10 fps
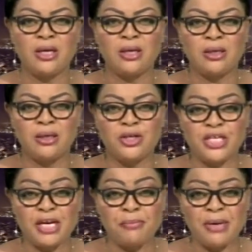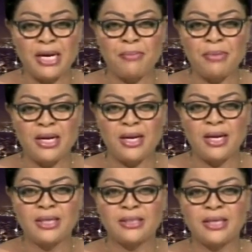Lejeune Bellambela,
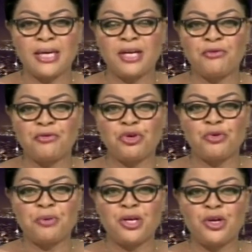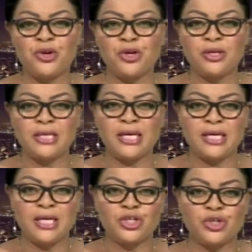and the head of the European Union
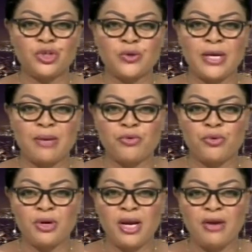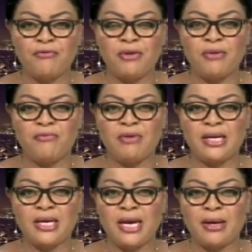delegation to Cameroon, Philippe Van
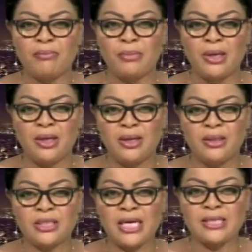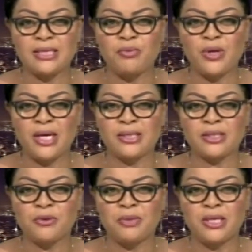Damme. Charles Ebune has
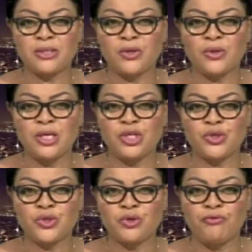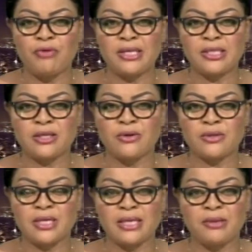updates on issues so far
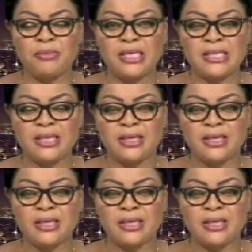discussed at the meeting.